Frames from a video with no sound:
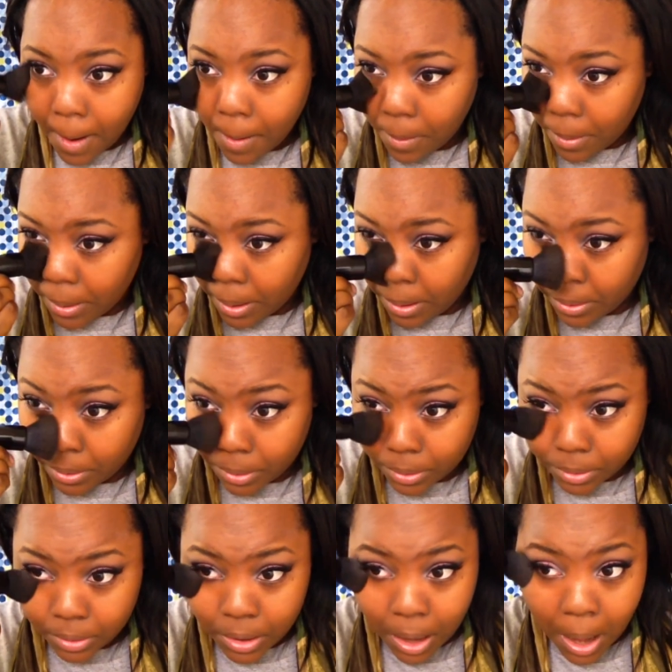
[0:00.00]
right under
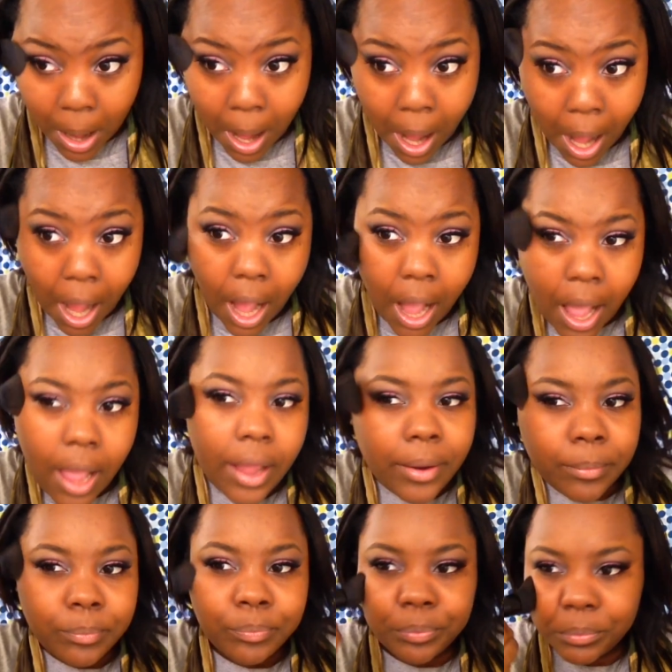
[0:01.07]
the
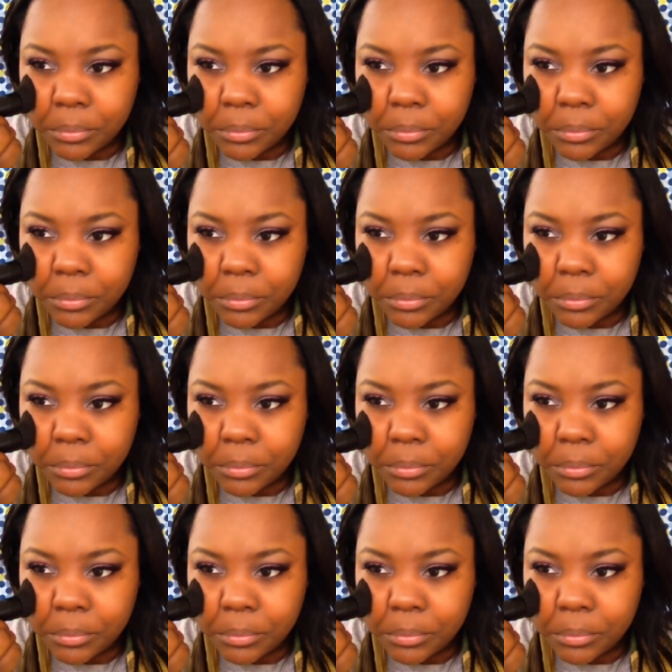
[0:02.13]
eye.